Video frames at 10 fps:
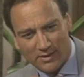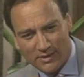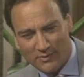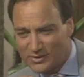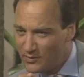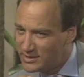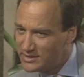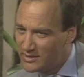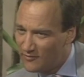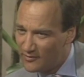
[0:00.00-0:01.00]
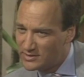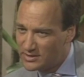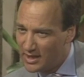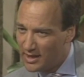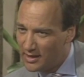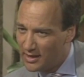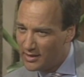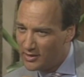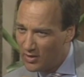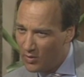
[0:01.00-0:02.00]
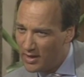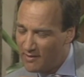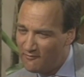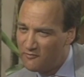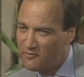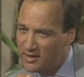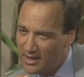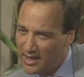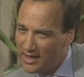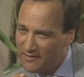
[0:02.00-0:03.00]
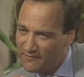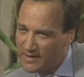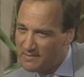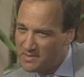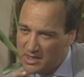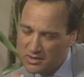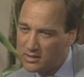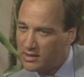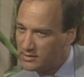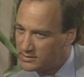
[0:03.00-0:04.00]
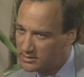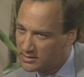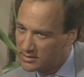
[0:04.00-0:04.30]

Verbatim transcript: That was what he said the first day. And you know what? Every day he fed me cookies.